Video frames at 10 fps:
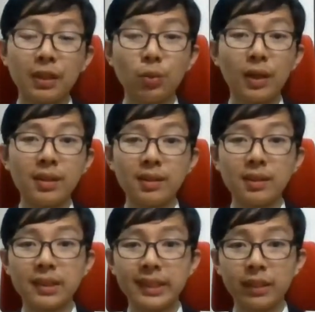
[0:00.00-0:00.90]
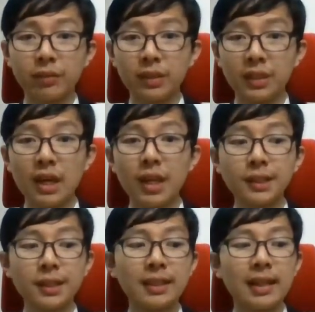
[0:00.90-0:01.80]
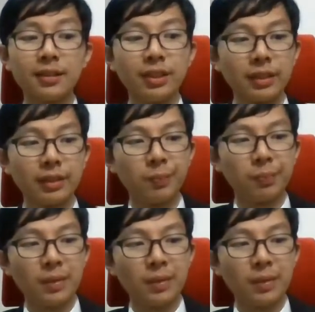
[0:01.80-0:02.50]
Do I think this deserves the Oscar? Not really.